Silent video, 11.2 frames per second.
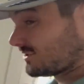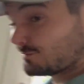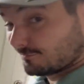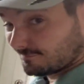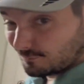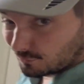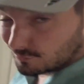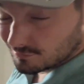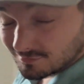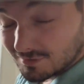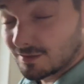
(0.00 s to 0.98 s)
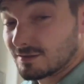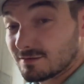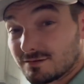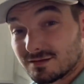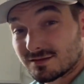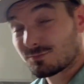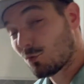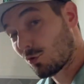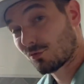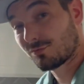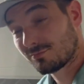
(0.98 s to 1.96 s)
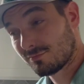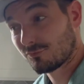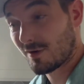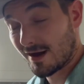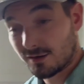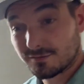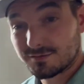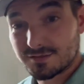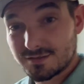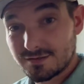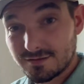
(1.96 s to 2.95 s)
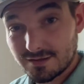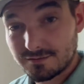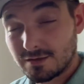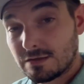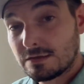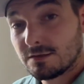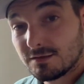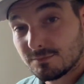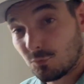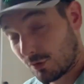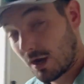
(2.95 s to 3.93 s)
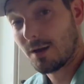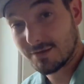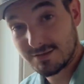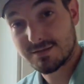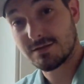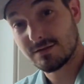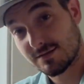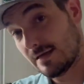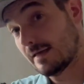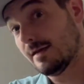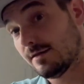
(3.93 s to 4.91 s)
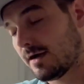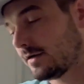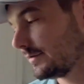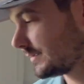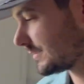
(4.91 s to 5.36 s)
I prefer. It's more rare to see that. More common to see the sink in the island,